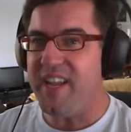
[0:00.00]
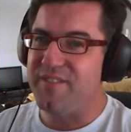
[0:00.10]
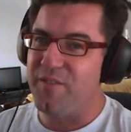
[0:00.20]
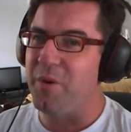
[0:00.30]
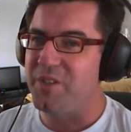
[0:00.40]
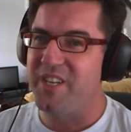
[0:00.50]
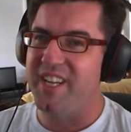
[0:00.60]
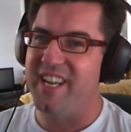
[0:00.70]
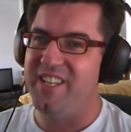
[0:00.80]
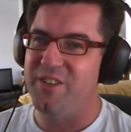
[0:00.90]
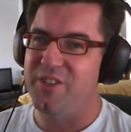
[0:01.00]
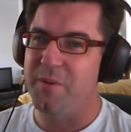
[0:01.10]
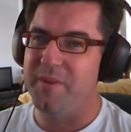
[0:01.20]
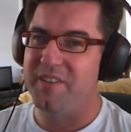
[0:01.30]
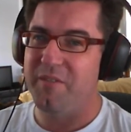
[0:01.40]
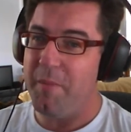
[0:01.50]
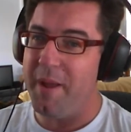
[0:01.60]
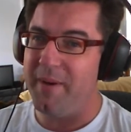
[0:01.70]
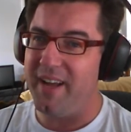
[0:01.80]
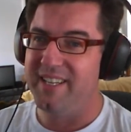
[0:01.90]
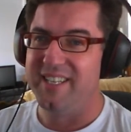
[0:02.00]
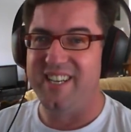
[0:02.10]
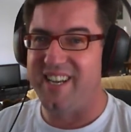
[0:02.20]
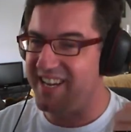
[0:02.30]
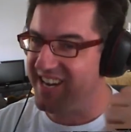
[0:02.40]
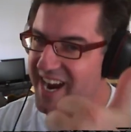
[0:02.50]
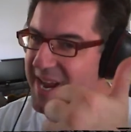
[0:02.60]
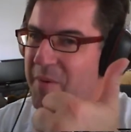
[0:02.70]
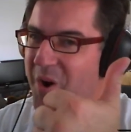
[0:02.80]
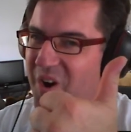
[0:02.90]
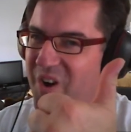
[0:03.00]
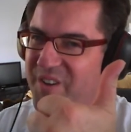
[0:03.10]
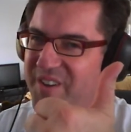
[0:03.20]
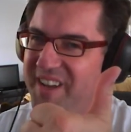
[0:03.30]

Thanks for watching again, YouTubers, and remember, game on!